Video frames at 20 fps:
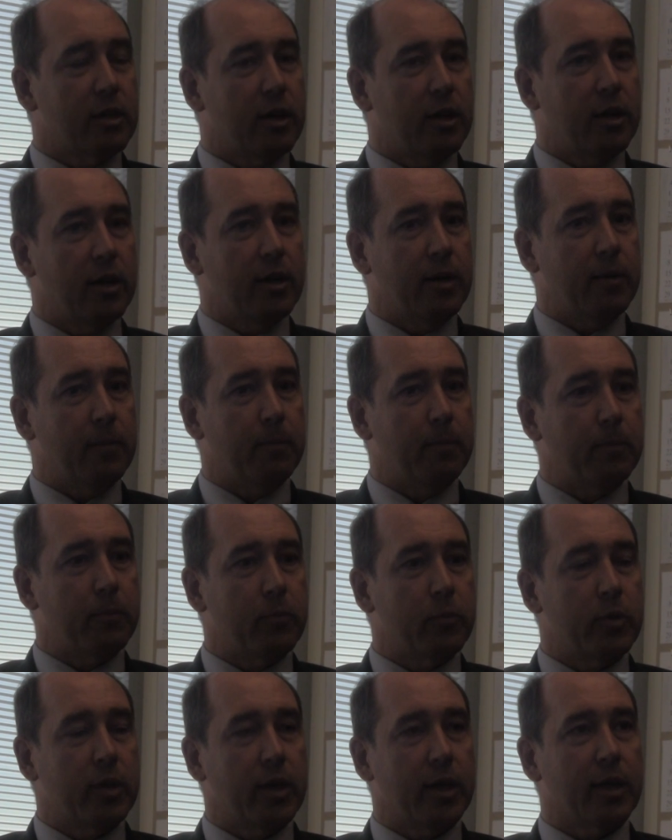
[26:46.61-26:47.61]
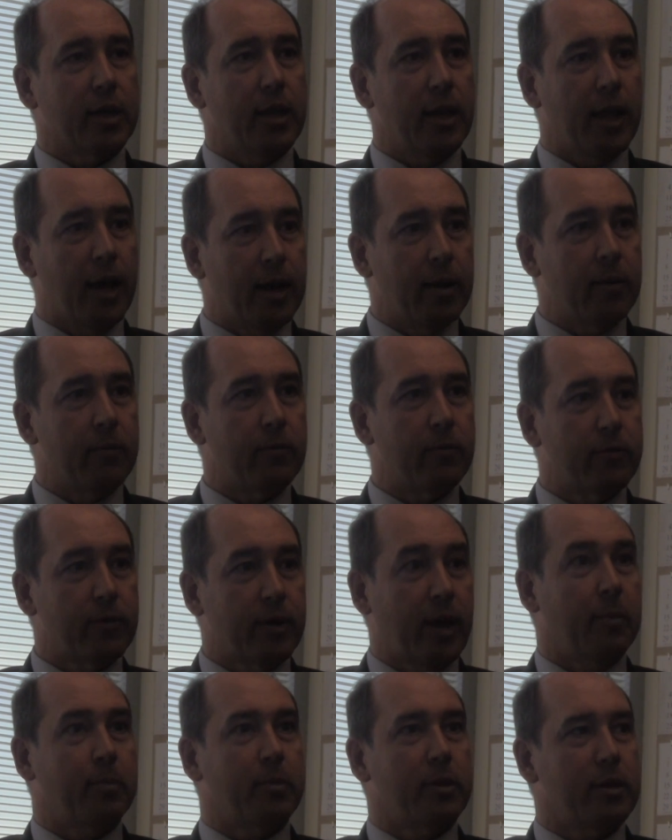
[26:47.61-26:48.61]
It would take a lot of
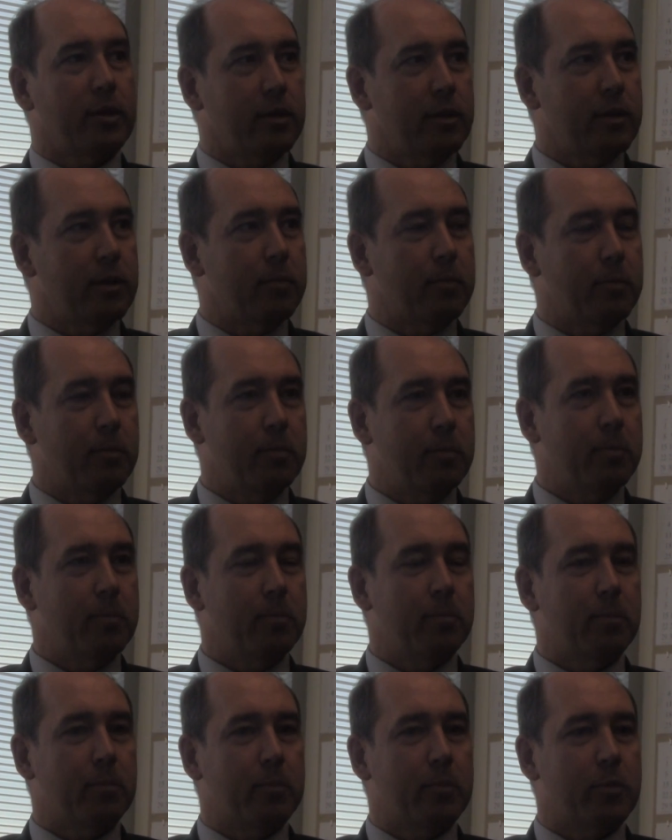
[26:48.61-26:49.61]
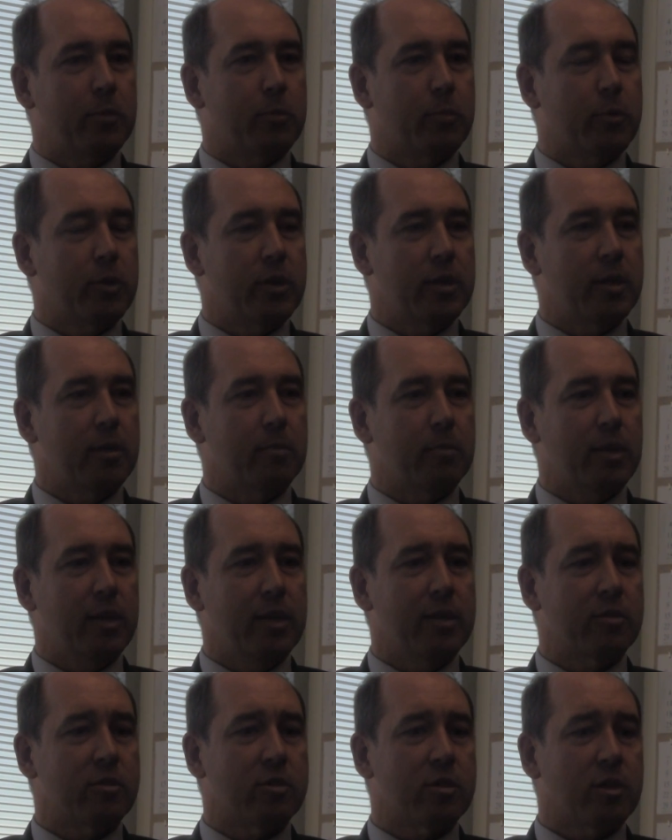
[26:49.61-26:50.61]
capital to put it in
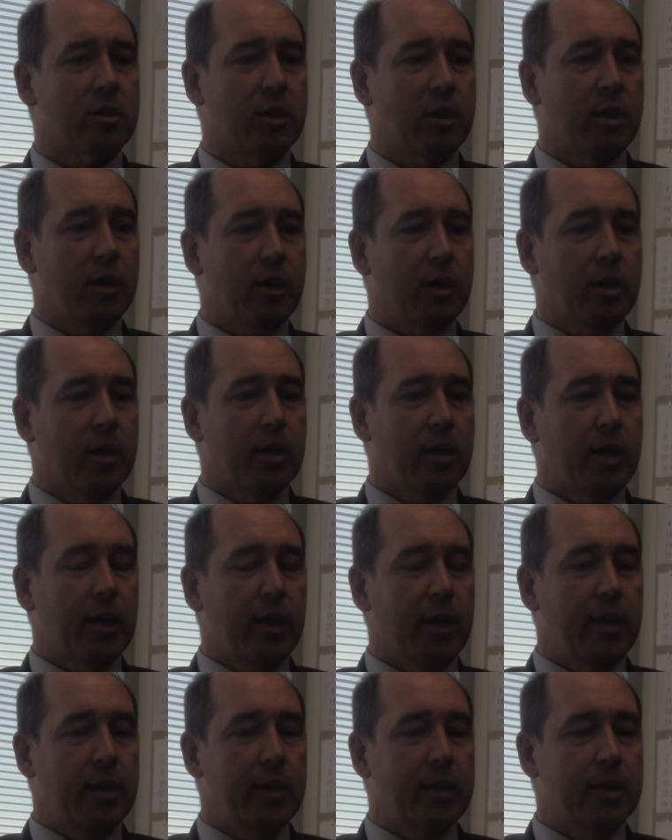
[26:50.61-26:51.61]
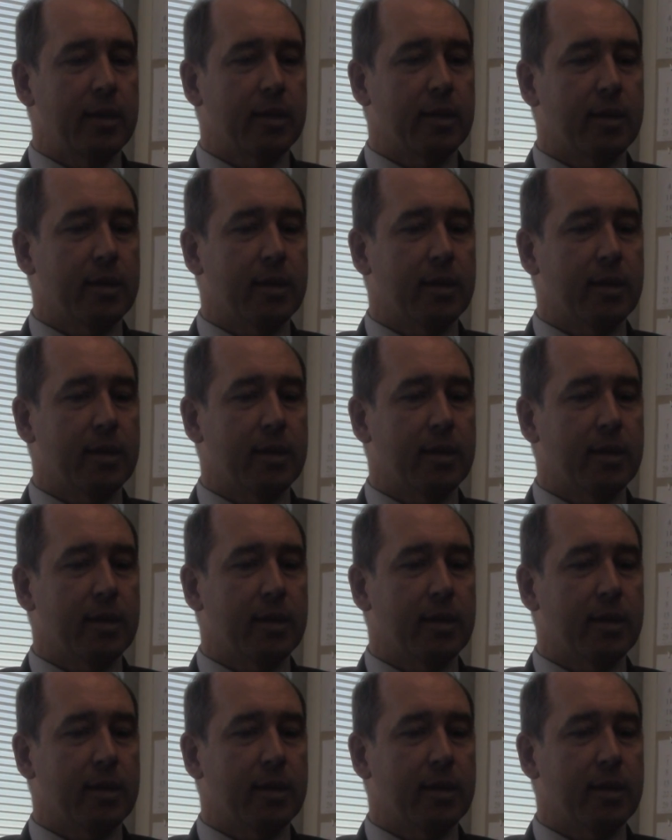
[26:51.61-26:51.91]
place, and